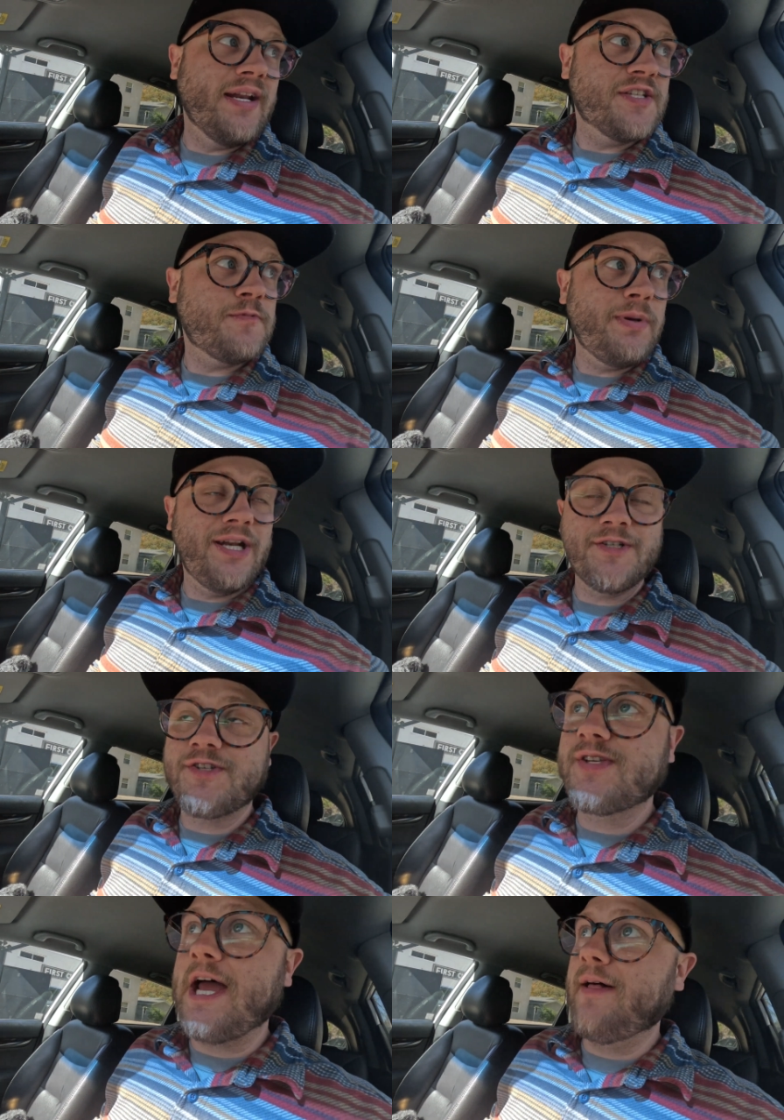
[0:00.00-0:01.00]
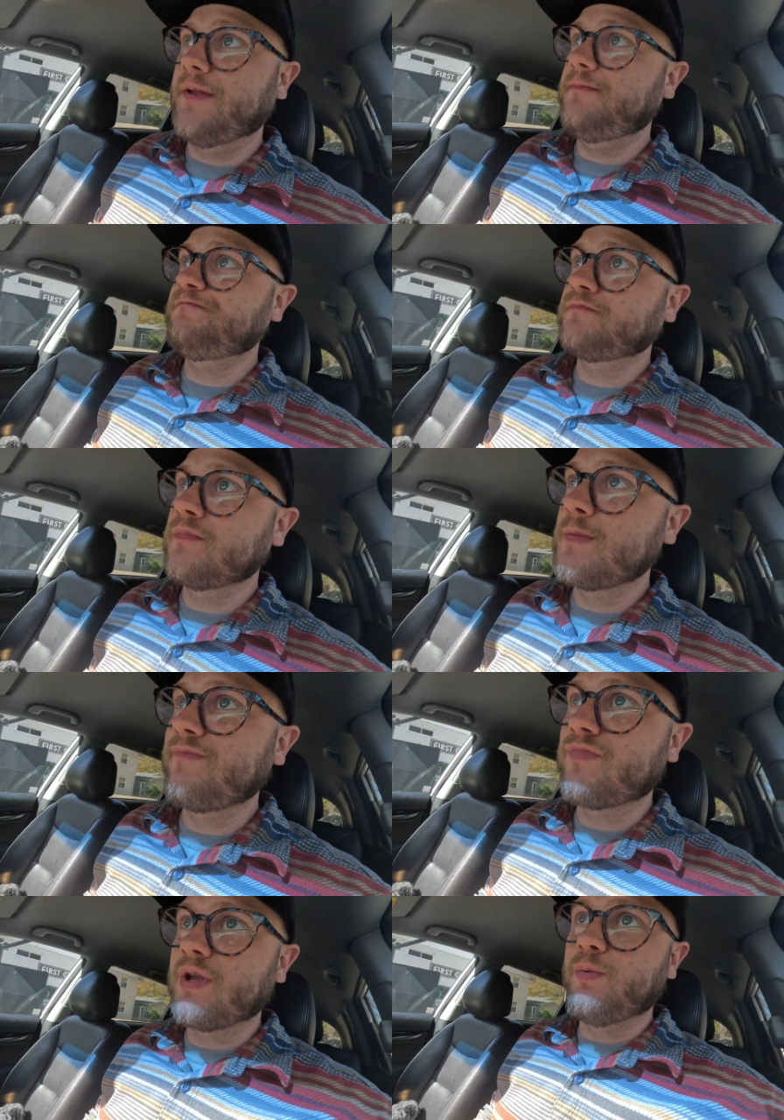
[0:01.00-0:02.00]
had a spinach salad
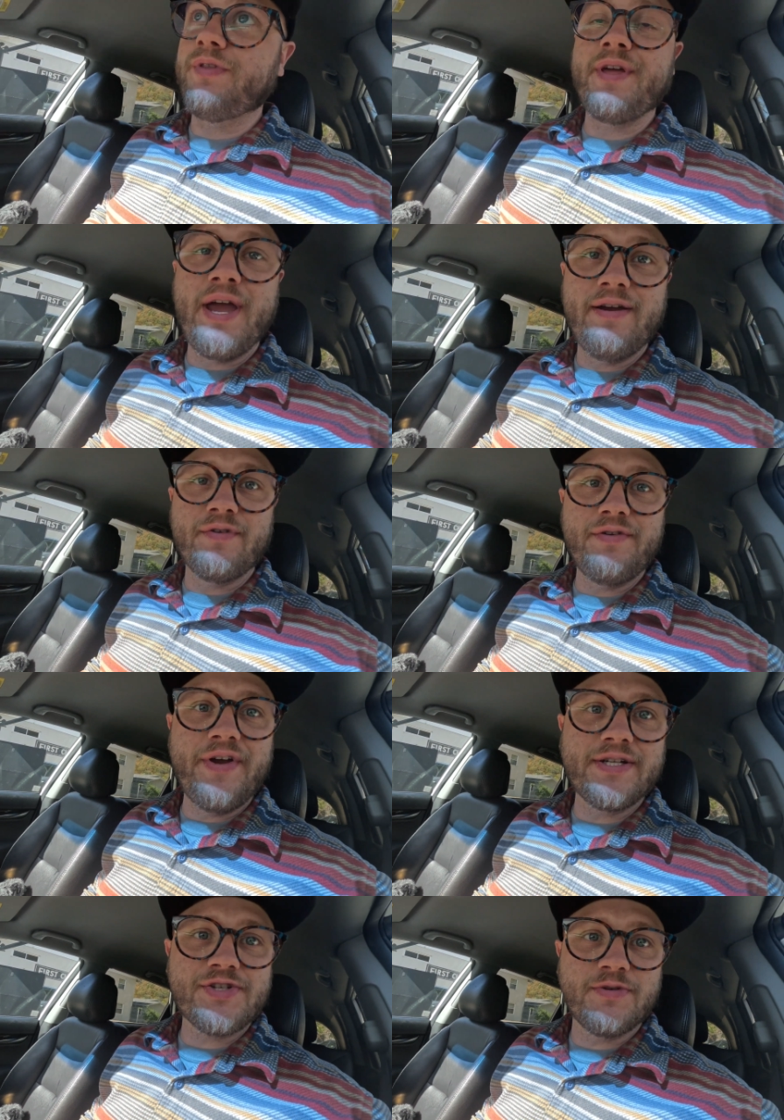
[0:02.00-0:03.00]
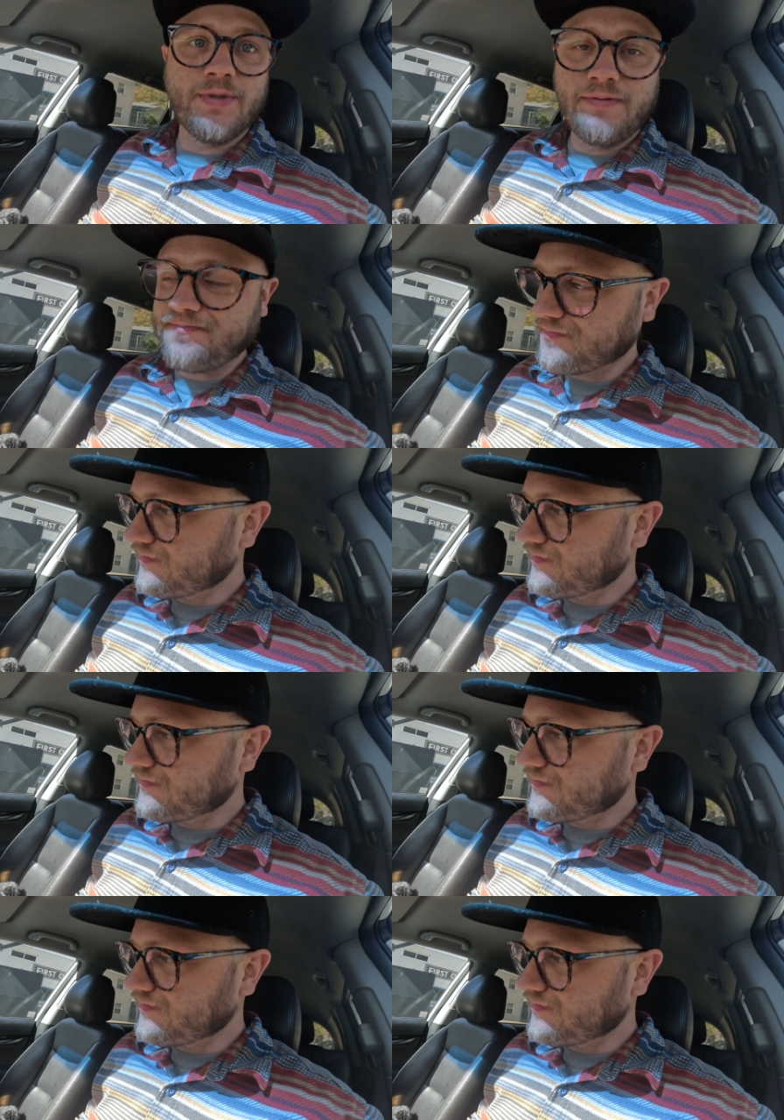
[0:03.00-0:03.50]
with every vegetable.